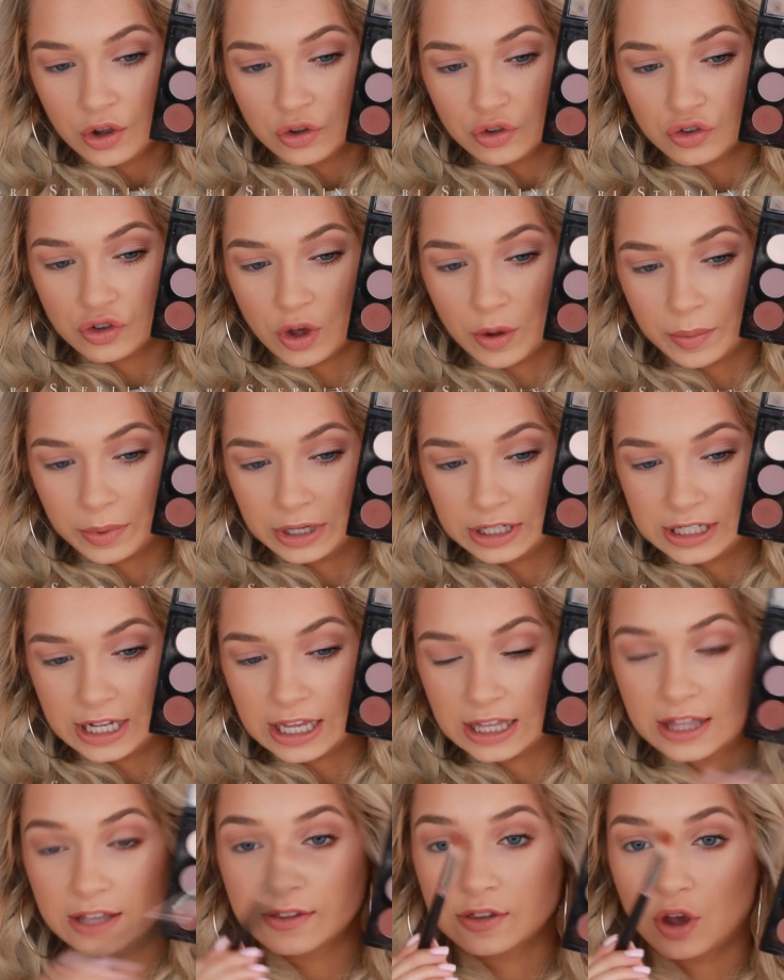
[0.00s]
So I'm going to
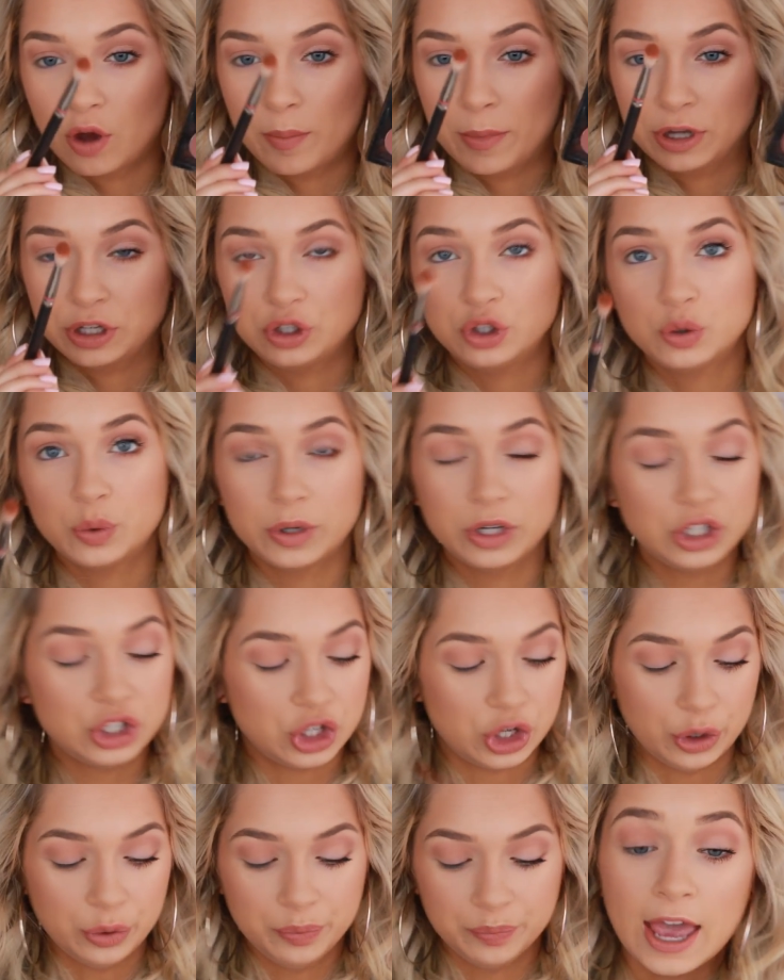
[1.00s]
take this on my two
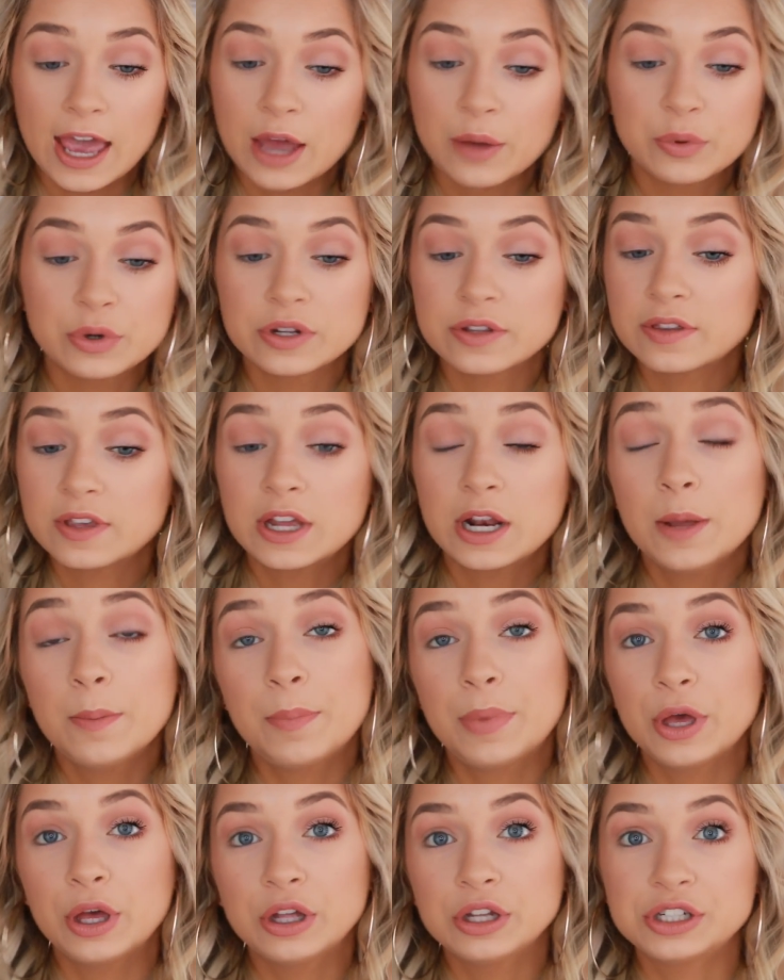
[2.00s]
twenty-two, and we're just going to
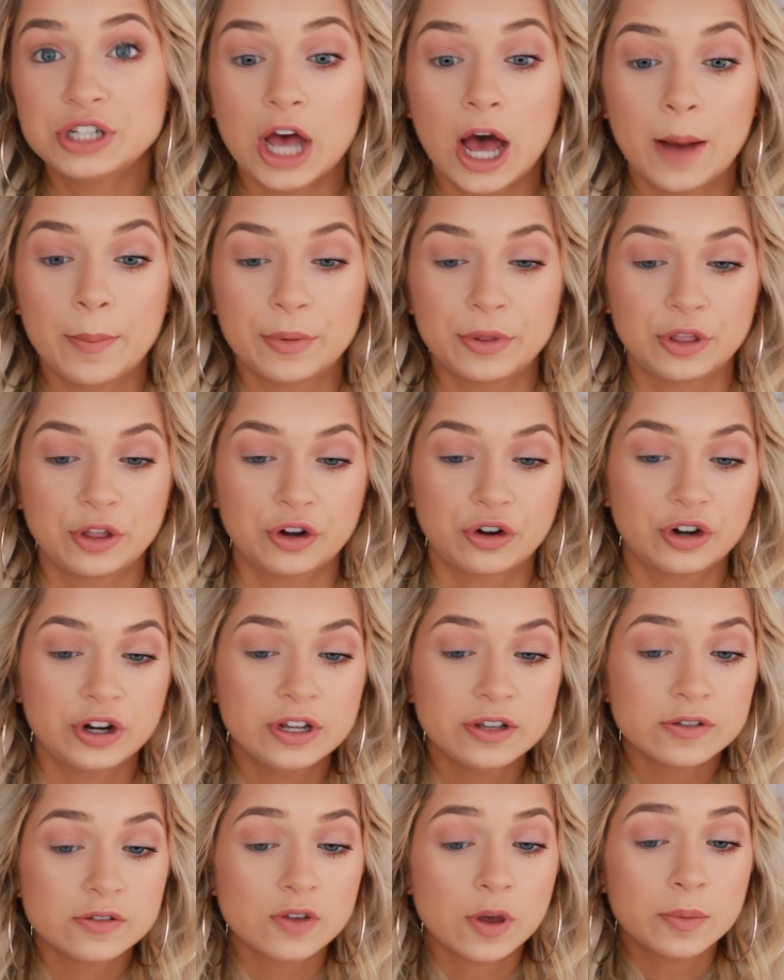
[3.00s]
build up the
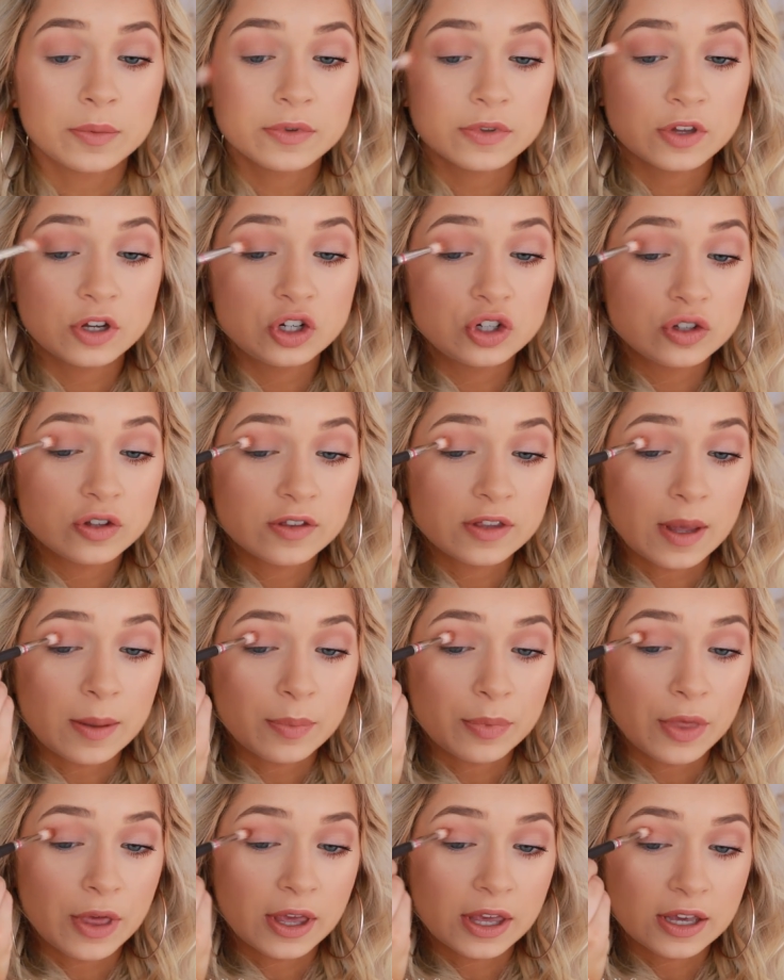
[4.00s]
crease. So I'm just going to do the same
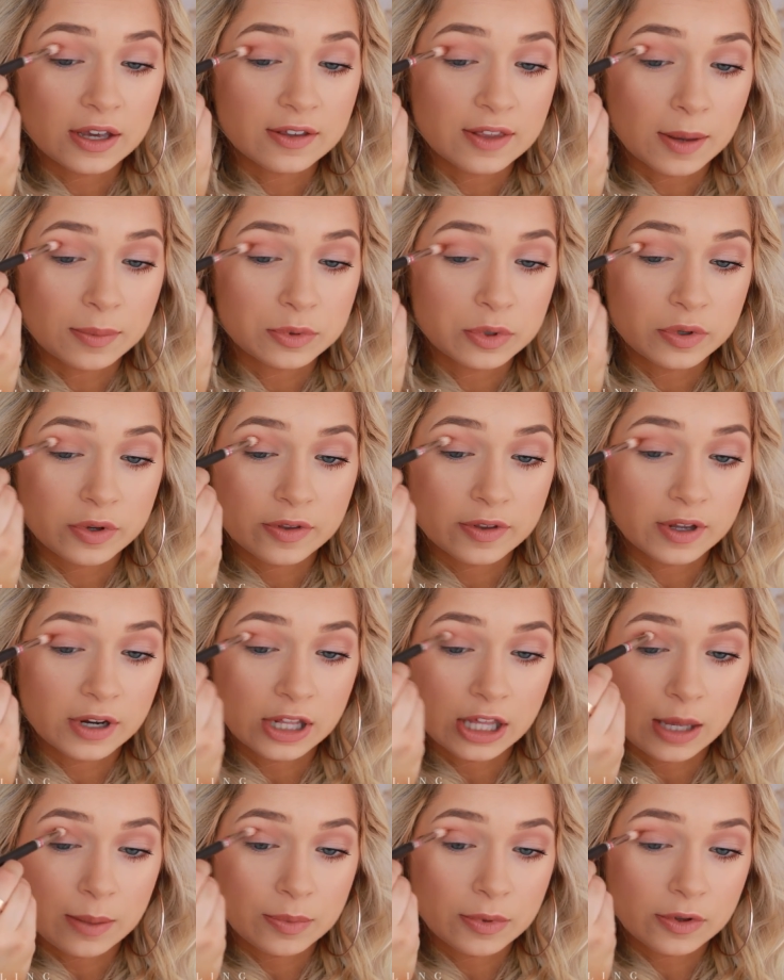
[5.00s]
thing, except I'm just
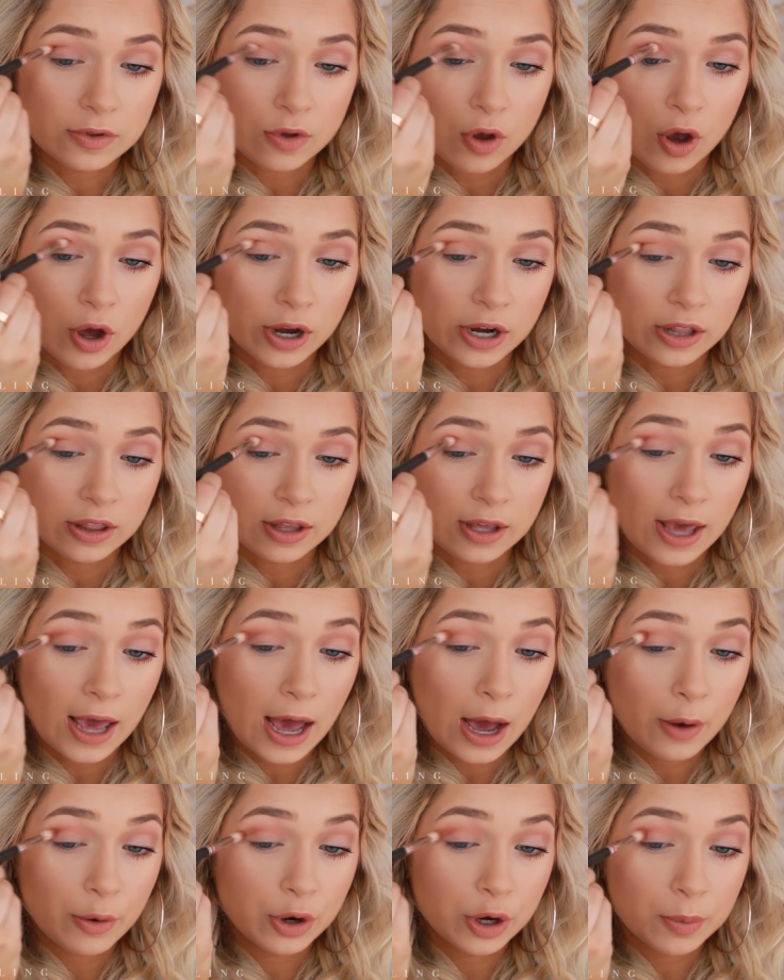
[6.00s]
going to keep this on the
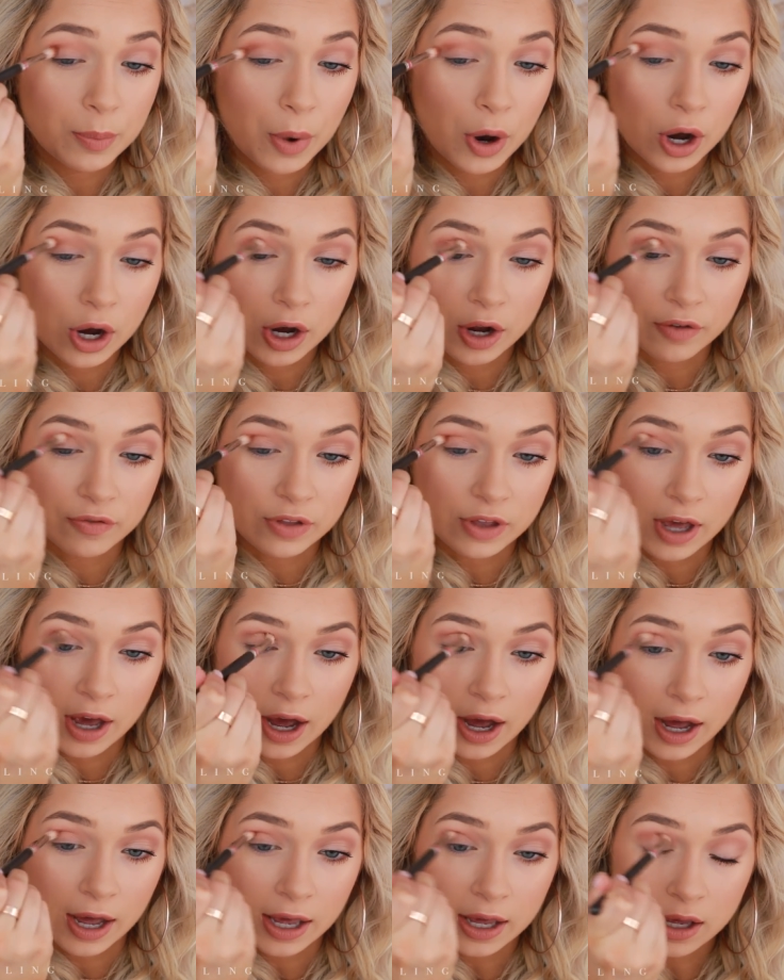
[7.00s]
outer part of the
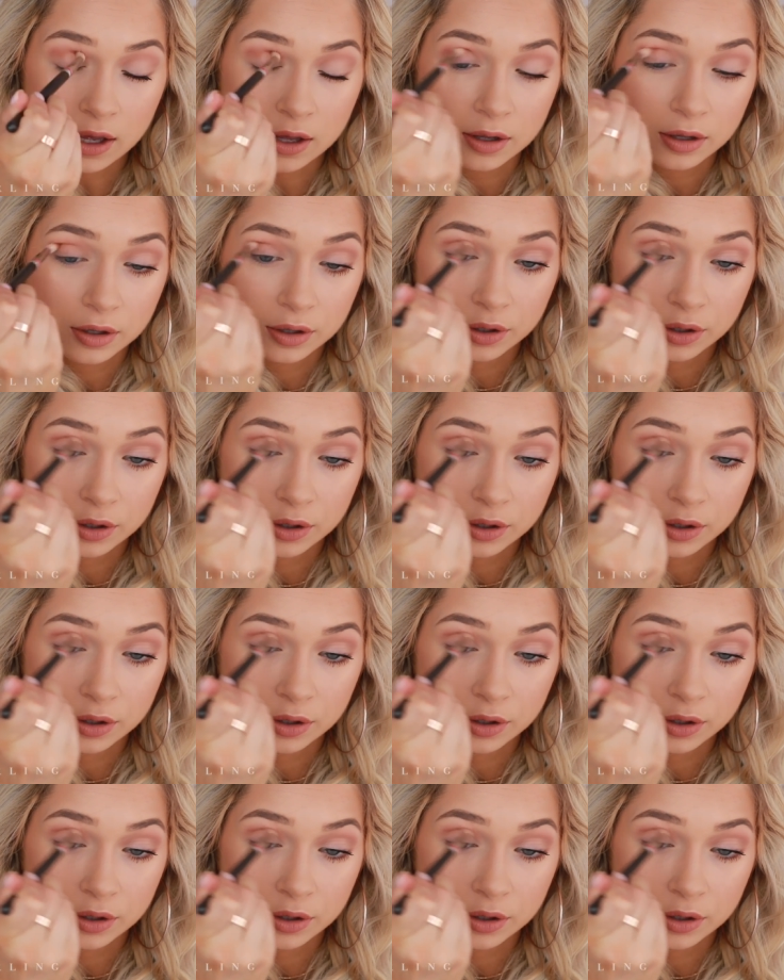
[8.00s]
eye,